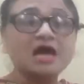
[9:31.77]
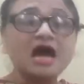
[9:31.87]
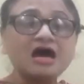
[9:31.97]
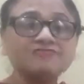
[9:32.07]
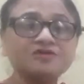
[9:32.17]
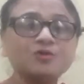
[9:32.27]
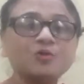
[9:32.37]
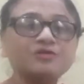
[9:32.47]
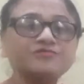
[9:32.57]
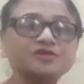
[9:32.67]
After
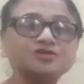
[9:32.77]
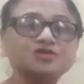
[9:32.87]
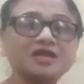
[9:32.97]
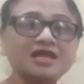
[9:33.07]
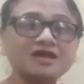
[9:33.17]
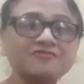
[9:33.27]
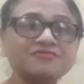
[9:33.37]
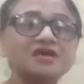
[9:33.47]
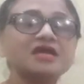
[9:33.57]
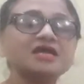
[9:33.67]
Goldfinch left,
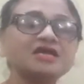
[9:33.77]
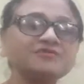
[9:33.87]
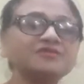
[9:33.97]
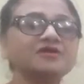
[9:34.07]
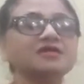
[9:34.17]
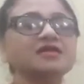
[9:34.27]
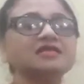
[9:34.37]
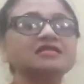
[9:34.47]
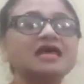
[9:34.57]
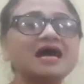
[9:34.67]
even
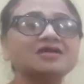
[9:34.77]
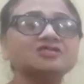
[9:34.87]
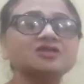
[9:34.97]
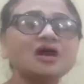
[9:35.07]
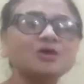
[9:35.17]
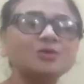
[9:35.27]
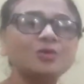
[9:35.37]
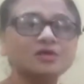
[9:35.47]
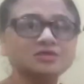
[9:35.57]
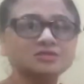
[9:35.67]
that young
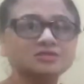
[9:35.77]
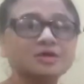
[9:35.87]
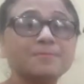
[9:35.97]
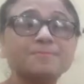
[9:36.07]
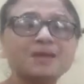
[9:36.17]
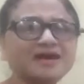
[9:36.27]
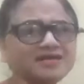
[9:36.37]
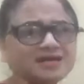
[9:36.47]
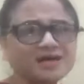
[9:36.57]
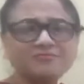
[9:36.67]
ones
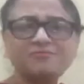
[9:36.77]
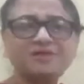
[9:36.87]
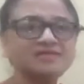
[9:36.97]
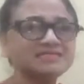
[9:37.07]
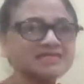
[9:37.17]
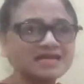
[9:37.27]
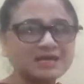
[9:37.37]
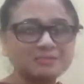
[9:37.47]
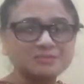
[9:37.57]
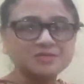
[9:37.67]
might have been
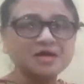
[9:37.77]
slept,